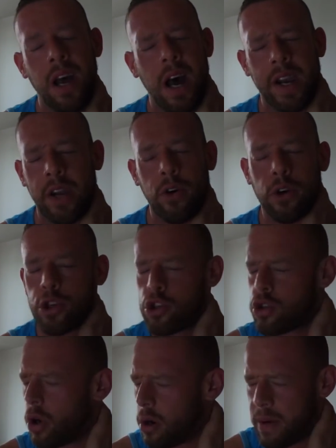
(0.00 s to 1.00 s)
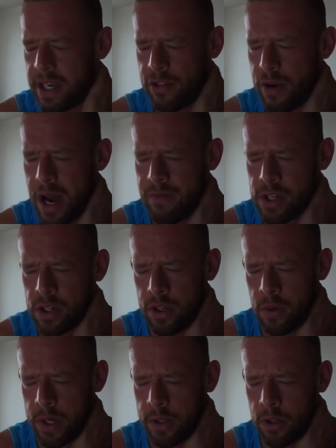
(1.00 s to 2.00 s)
And I know so many drivers that
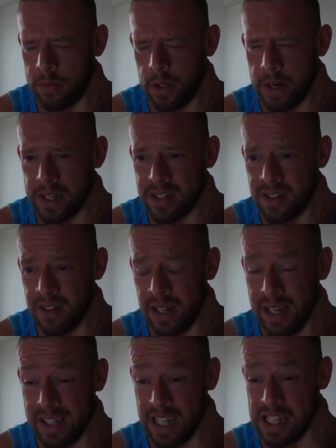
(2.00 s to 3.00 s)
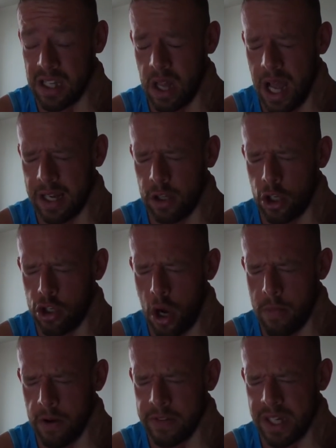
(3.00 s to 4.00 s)
do it at WS. They slag the
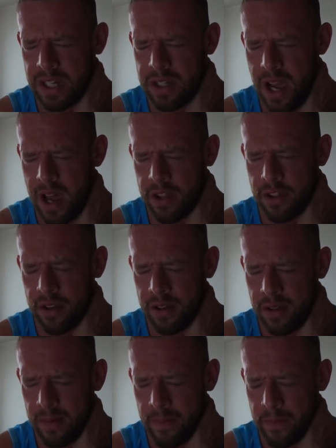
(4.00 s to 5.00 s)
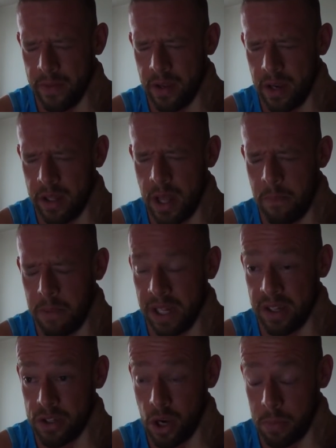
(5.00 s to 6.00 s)
job off to death, and then big
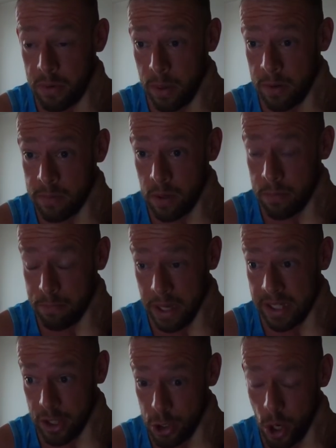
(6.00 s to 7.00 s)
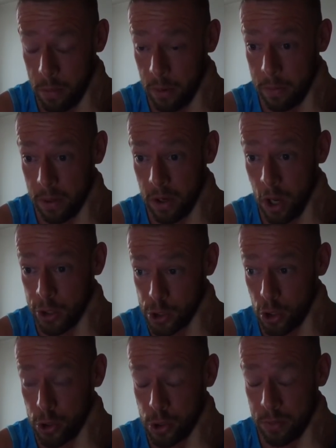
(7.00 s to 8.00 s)
the job up, big the job up on
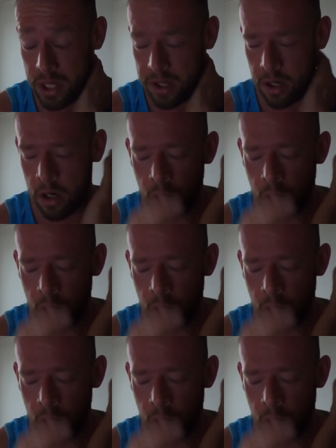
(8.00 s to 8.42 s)
social media.